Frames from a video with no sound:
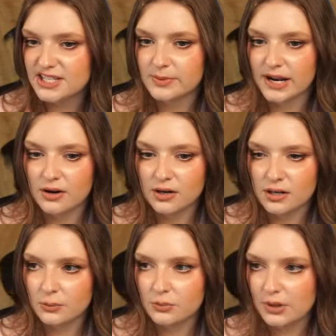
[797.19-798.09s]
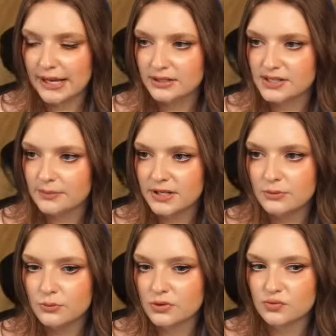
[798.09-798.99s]
but I heard it like
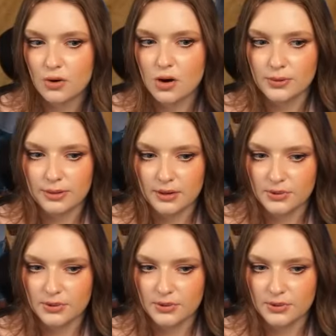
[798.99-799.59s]
something was wrong with it,